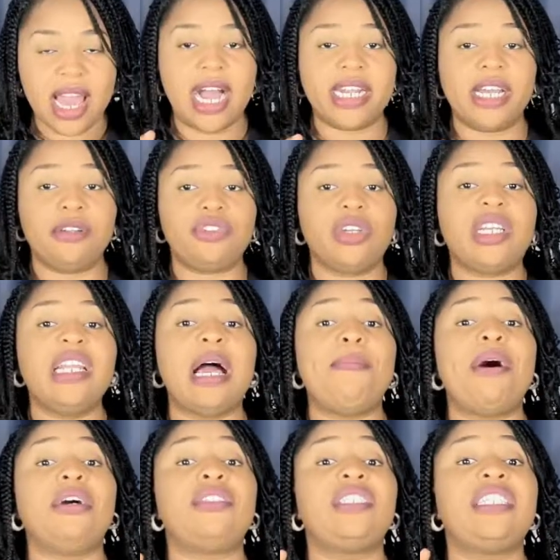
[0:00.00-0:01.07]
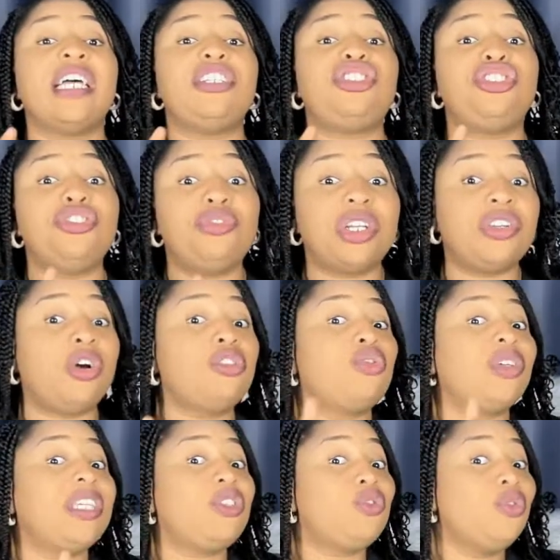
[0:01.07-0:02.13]
And I was talking about that children
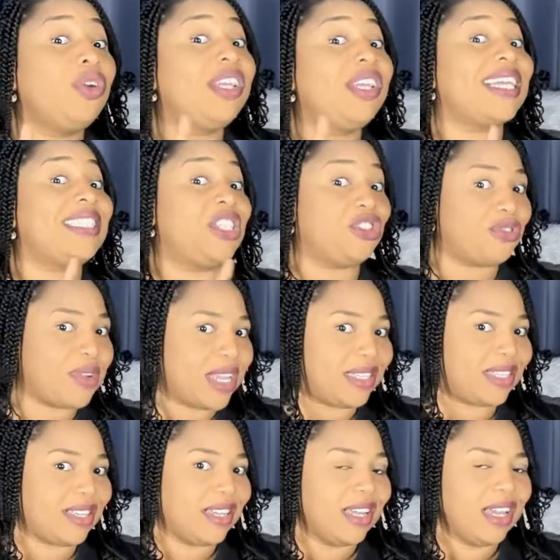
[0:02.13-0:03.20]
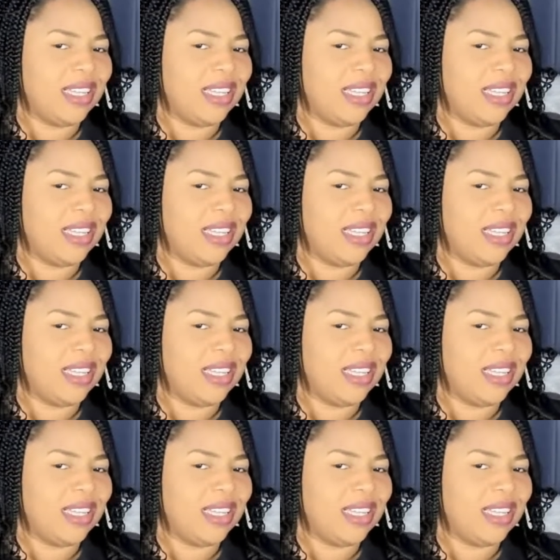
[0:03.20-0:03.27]
also do get stressed.